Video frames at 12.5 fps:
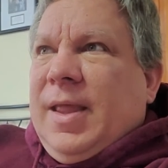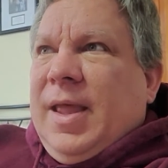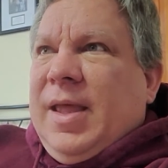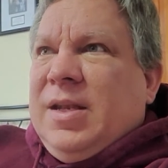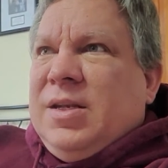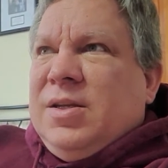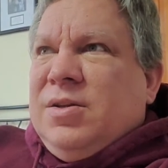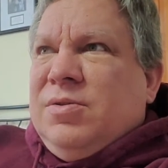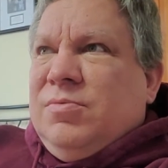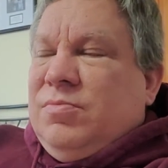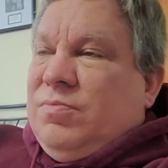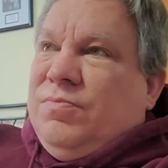and
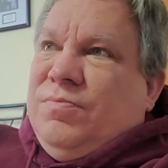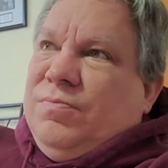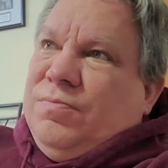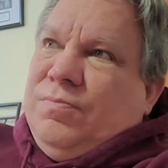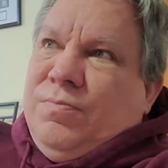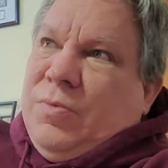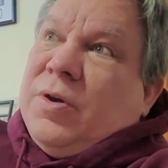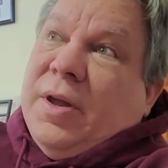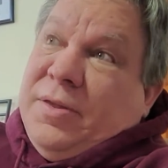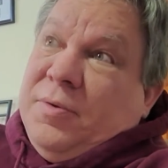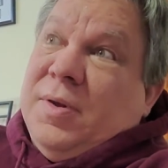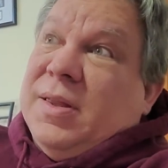okay,
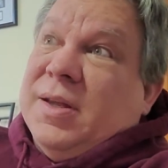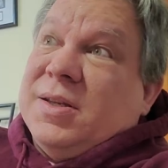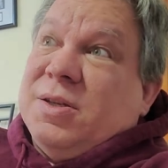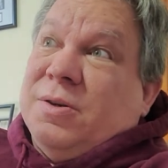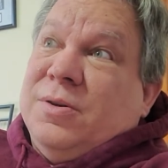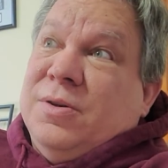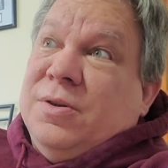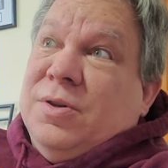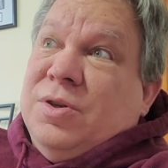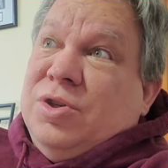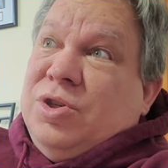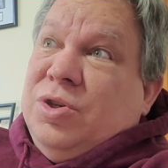three things here.
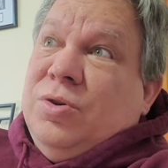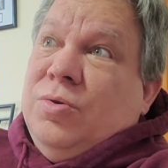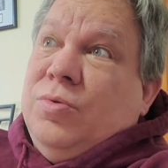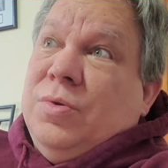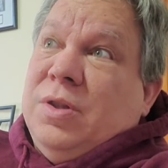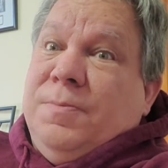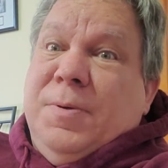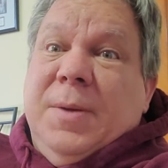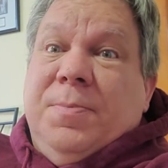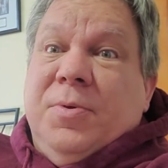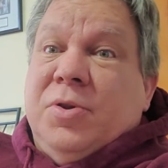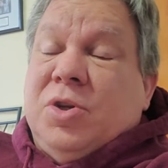Two, the
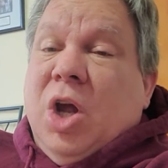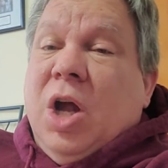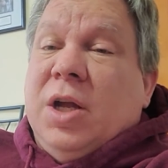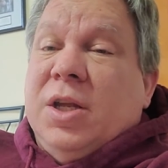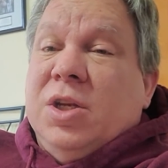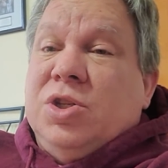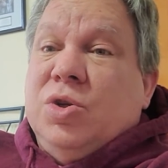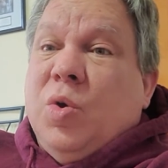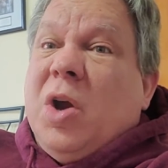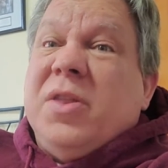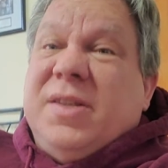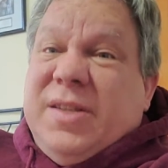people they're talking to
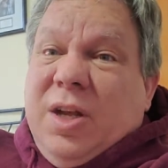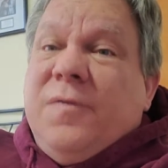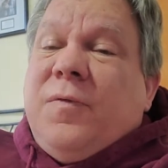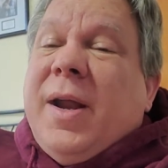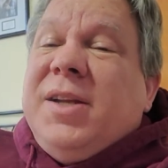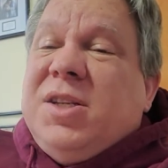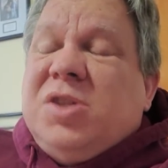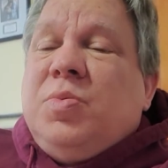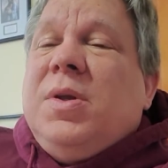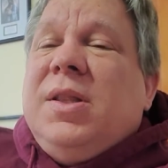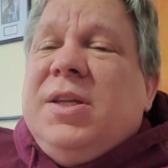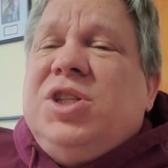are the self righteous
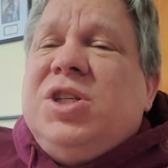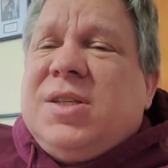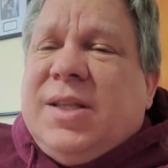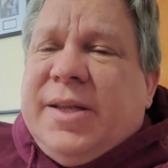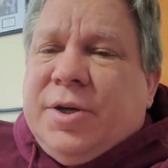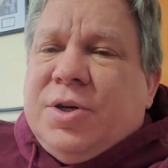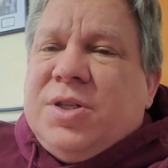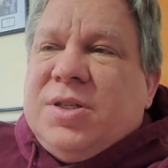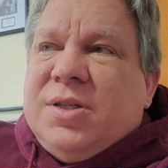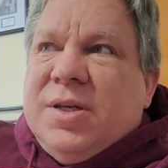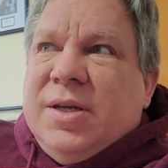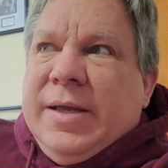religious
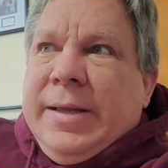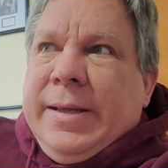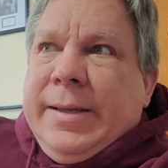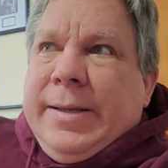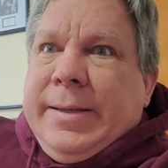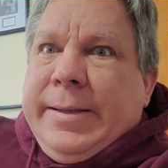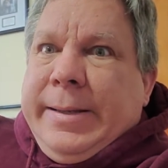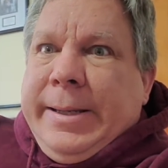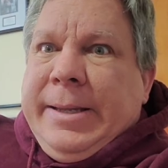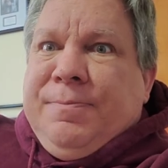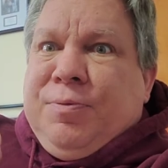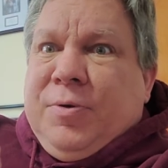leaders
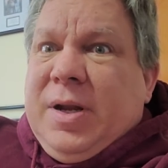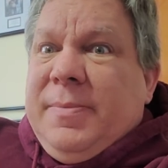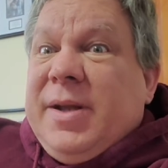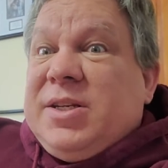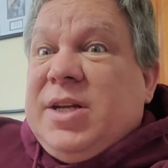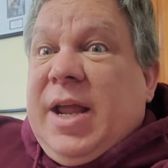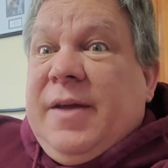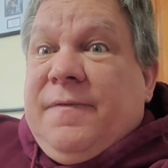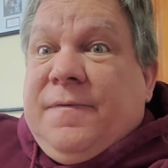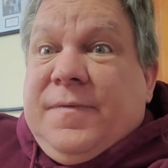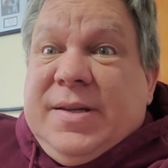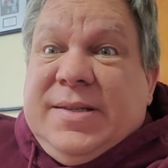in pretty much
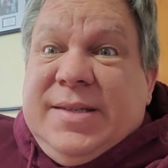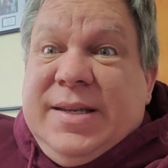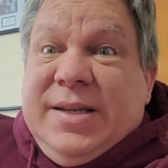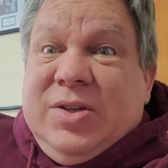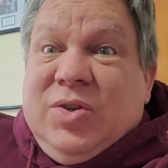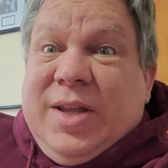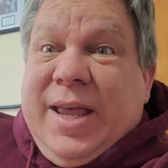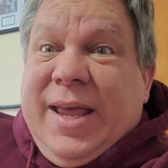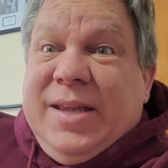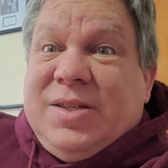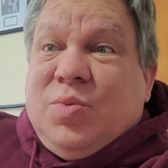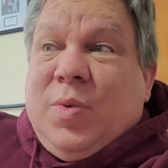every single
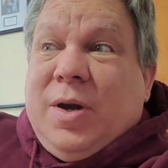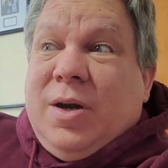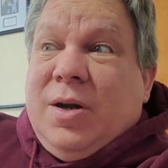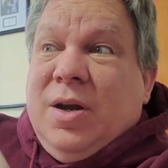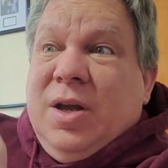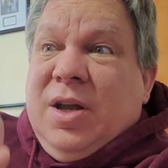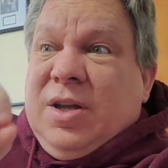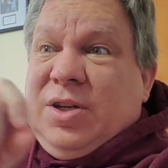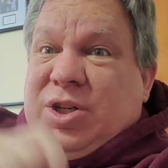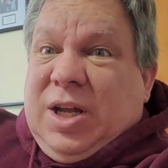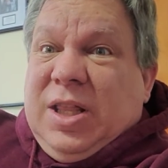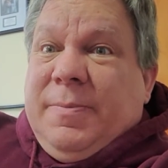case where
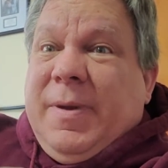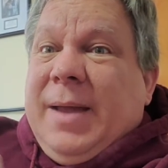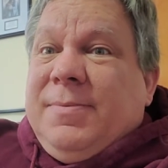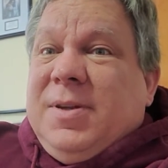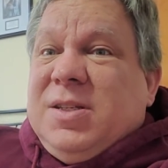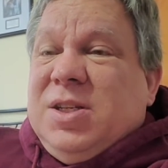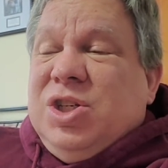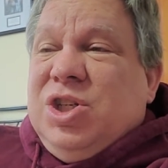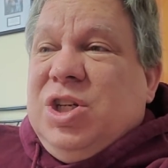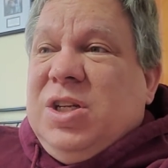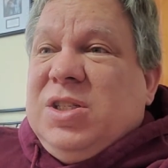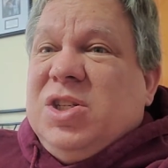John the Baptist and
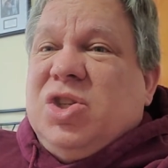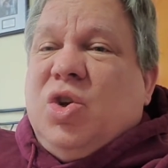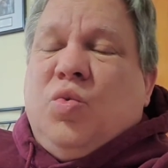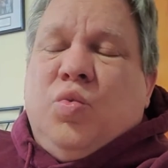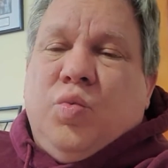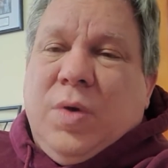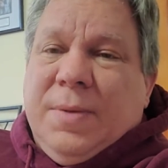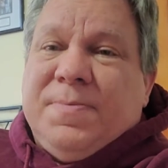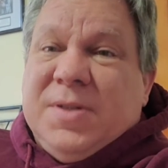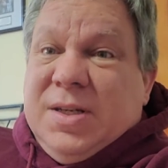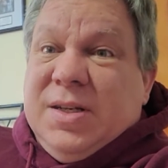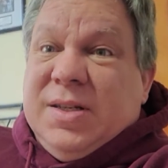Jesus
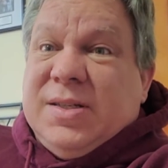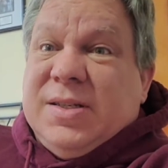rips into